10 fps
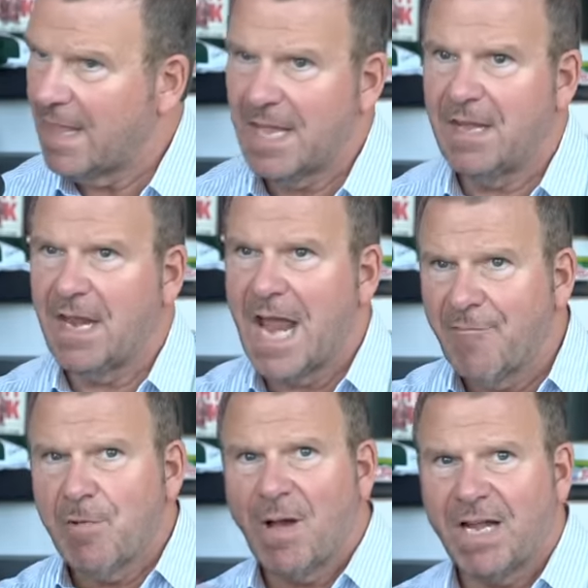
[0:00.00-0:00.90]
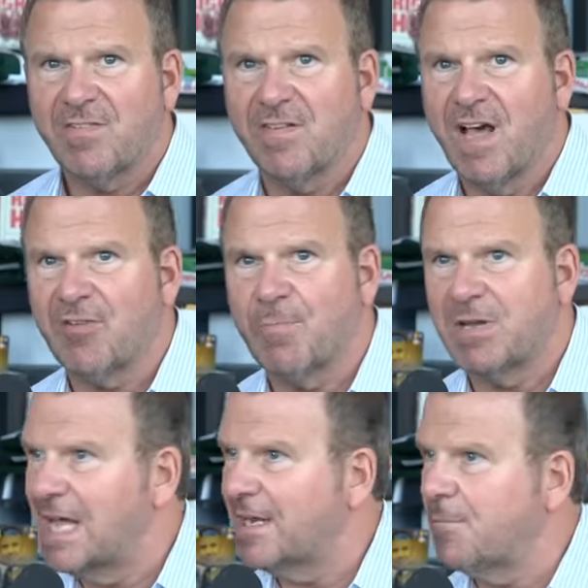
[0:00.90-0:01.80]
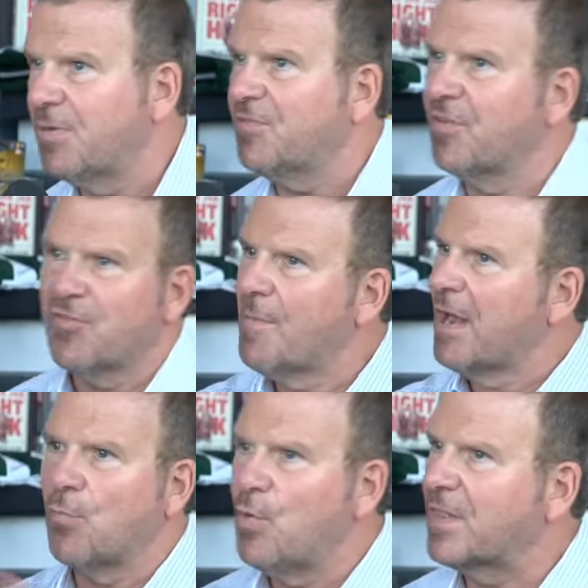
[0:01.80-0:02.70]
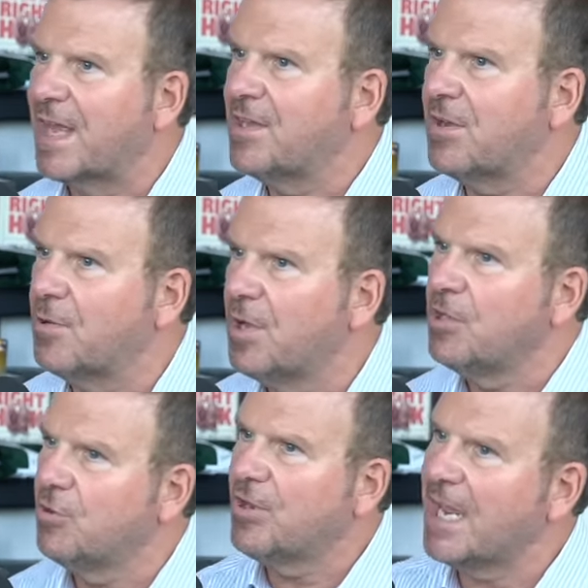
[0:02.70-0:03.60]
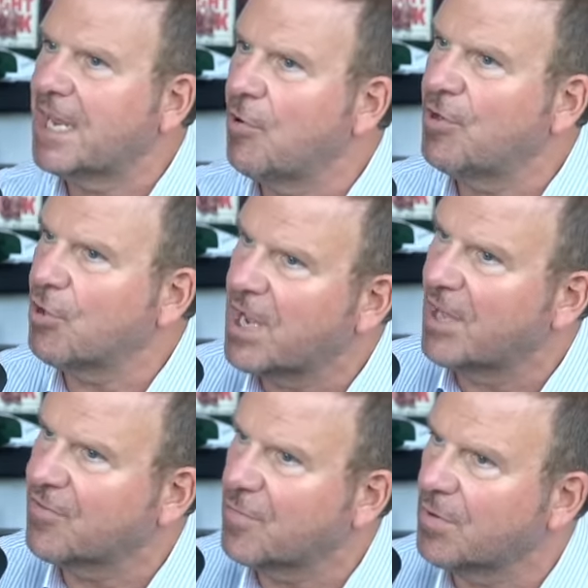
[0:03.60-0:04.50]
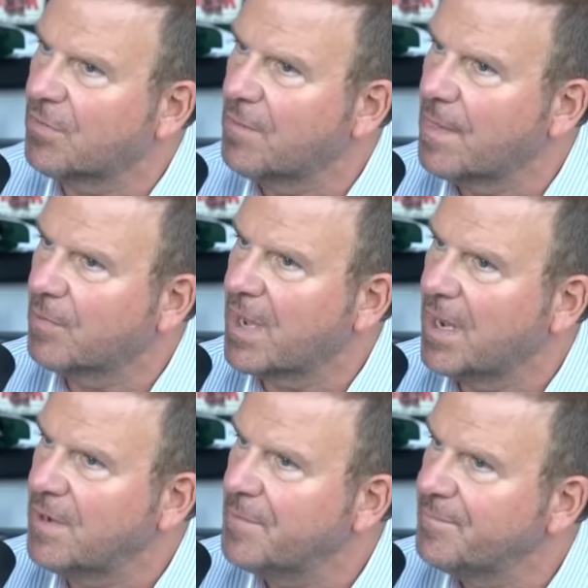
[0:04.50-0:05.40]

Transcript: And everybody's in the hospitality business, no matter what they do. You take care of your customer, okay?